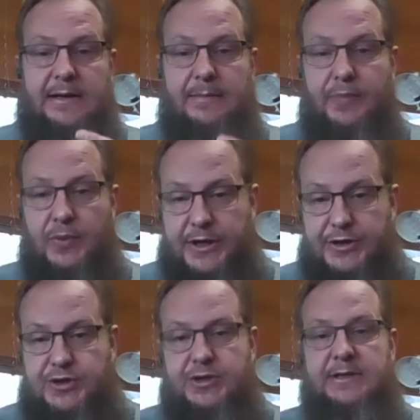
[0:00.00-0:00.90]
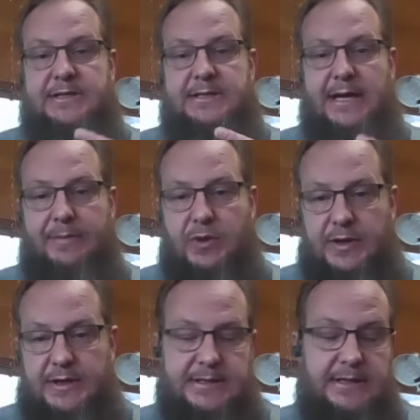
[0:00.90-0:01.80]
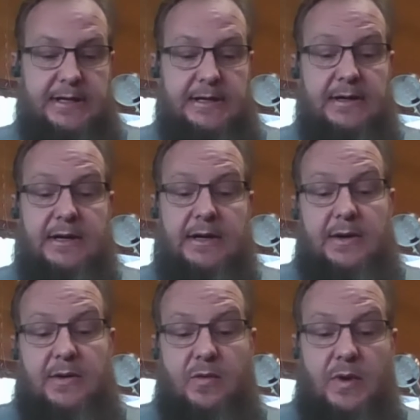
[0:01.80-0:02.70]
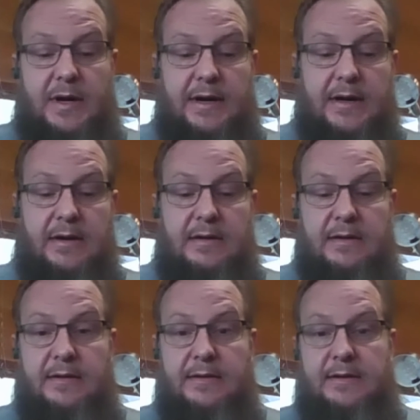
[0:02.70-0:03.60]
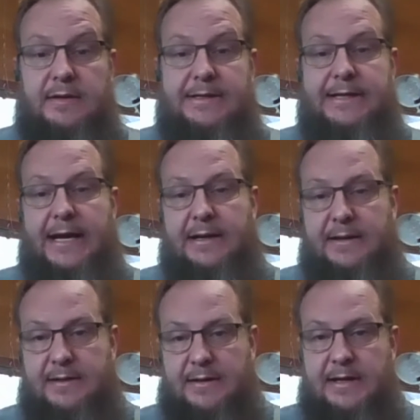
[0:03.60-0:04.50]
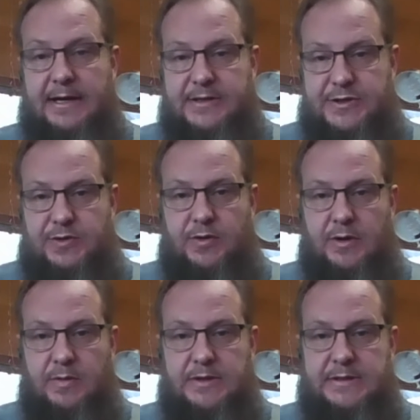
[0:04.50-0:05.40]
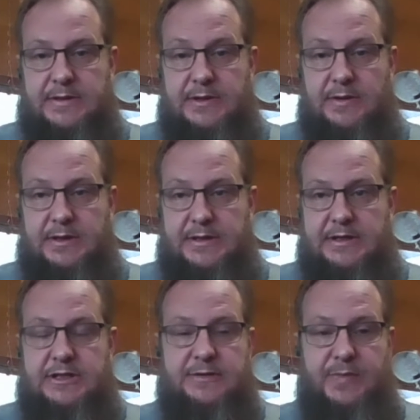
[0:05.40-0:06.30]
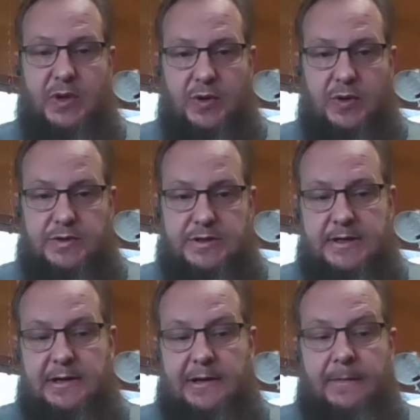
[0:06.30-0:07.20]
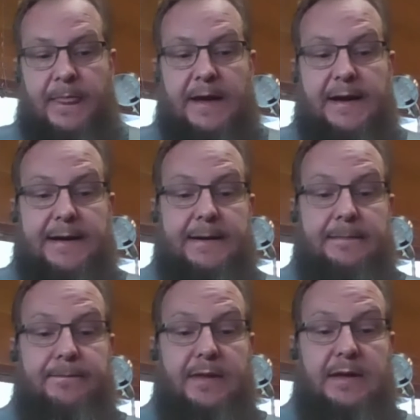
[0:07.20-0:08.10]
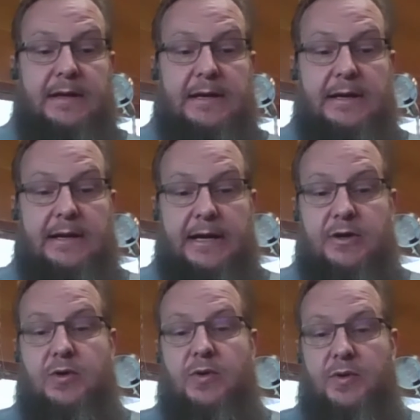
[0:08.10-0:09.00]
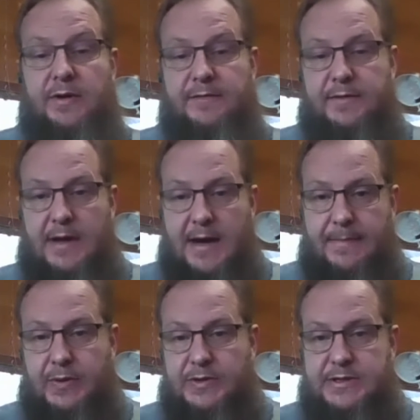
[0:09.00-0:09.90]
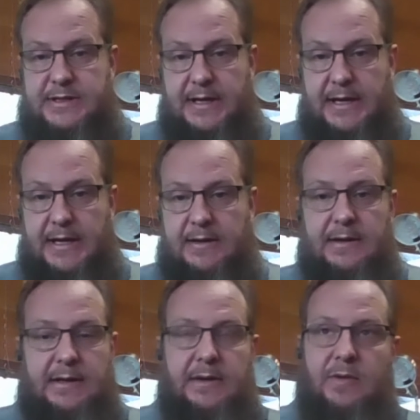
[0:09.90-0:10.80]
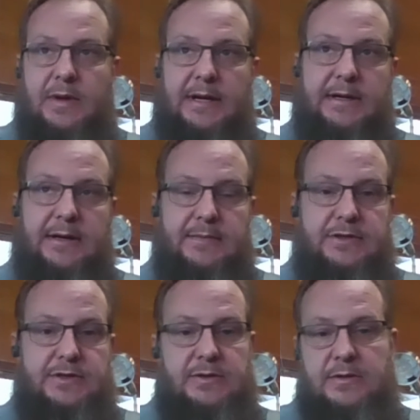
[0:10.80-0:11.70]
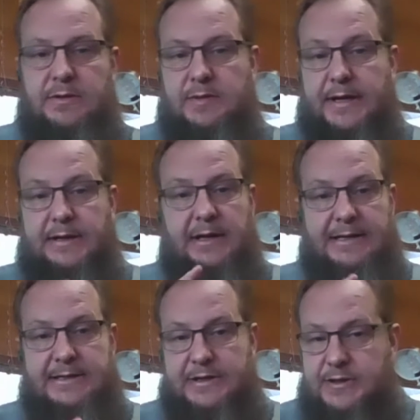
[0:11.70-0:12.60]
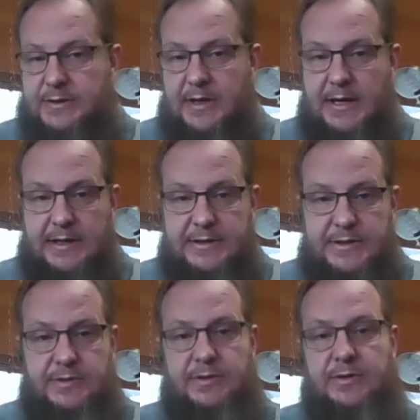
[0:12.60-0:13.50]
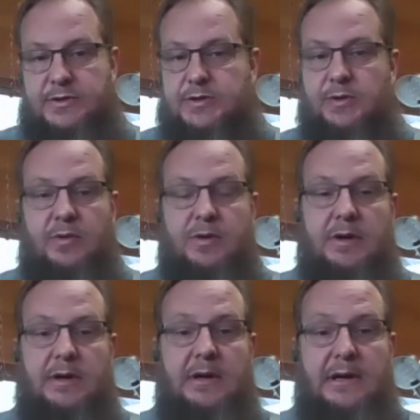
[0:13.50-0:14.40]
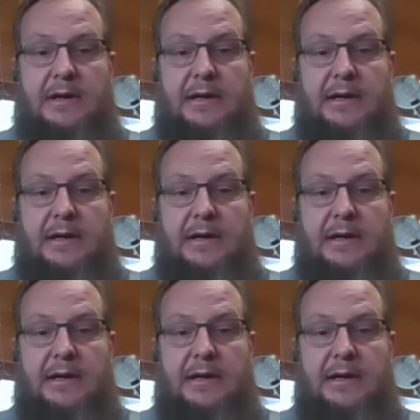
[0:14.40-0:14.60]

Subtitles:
a breach, a cyber incident where data that they store is exposed, in a court of law per se, when it comes to like class action lawsuits or